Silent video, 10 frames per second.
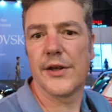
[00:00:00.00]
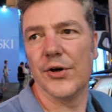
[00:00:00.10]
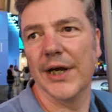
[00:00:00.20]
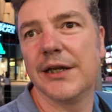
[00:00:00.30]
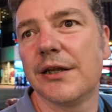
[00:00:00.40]

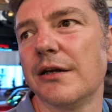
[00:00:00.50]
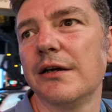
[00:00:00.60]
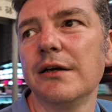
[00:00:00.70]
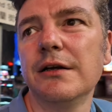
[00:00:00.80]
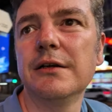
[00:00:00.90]
Street.
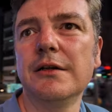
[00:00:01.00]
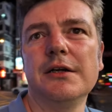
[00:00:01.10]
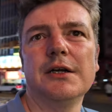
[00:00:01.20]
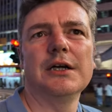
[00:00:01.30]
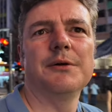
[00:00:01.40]

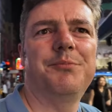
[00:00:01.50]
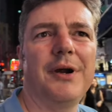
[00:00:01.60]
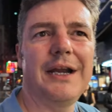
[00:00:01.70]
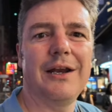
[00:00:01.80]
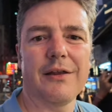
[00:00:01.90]

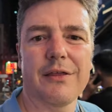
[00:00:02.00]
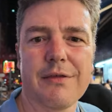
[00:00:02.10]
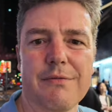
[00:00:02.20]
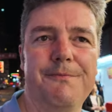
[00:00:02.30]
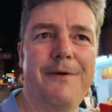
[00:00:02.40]
But it looks
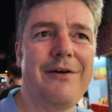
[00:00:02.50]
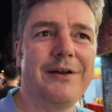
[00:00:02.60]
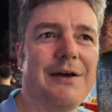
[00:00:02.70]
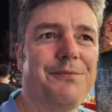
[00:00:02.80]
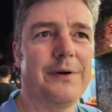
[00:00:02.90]
very
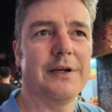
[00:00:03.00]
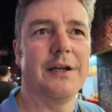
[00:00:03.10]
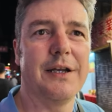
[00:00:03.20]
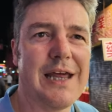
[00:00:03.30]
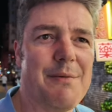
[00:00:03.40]
different
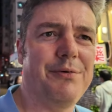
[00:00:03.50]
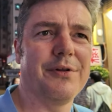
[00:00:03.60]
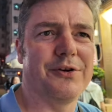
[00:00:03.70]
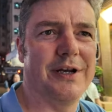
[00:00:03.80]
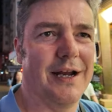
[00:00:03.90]
than the Temple
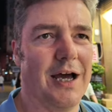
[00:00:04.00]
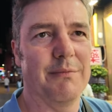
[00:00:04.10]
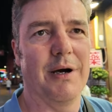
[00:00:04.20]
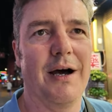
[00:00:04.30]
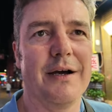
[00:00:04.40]
Street
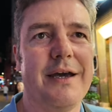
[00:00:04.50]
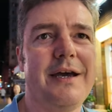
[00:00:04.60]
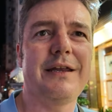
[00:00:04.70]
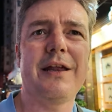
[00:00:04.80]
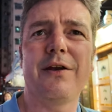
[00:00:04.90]
Night
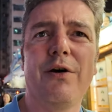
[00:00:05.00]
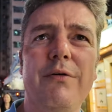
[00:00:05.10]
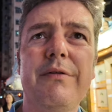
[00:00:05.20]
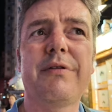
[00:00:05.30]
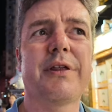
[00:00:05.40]
Market. There's
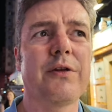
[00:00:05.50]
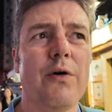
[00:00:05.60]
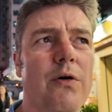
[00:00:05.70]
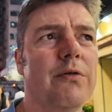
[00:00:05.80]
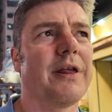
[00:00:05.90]
no
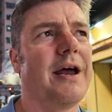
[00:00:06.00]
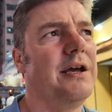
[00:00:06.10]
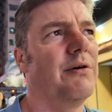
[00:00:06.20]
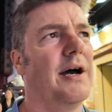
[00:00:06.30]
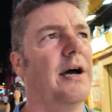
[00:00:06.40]
stalls
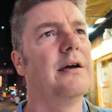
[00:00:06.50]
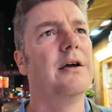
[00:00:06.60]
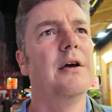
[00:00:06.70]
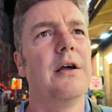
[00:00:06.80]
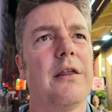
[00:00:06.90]
anywhere.
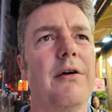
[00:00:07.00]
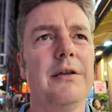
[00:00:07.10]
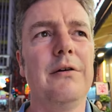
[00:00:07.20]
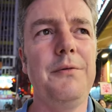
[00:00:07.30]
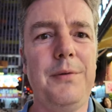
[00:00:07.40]
So I
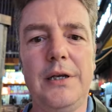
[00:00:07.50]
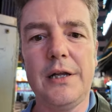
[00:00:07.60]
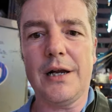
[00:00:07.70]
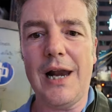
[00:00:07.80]
don't know if they're just